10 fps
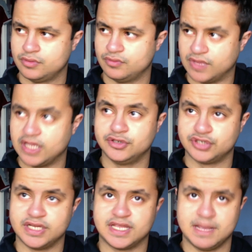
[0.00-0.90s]
they
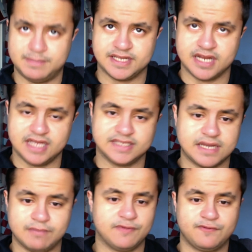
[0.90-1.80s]
usually capitalise
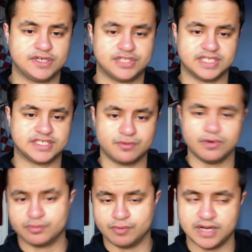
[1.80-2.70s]
and refresh their
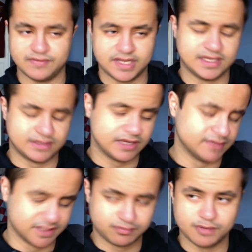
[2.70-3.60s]
squad whenever there
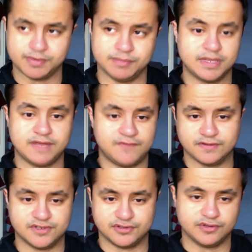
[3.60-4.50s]
is a problem. They
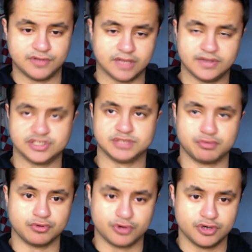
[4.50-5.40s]
failed to do that. They just
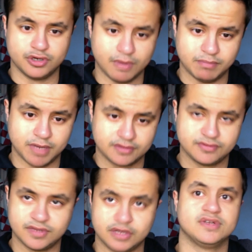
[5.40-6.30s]
brought Gundogan back.
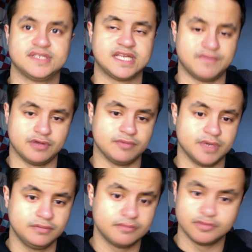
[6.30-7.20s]
They got Savio
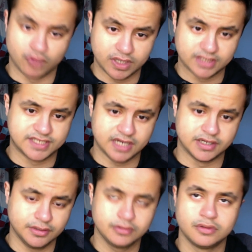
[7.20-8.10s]
in. Great
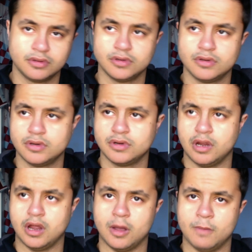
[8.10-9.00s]
signing.
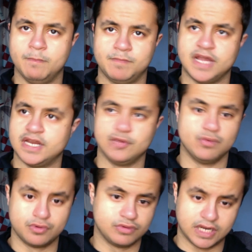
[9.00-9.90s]
And he
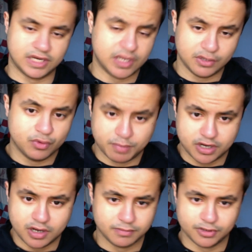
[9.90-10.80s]
will
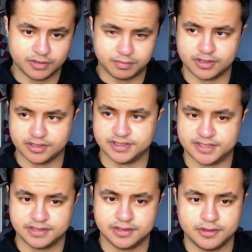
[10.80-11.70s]
become good because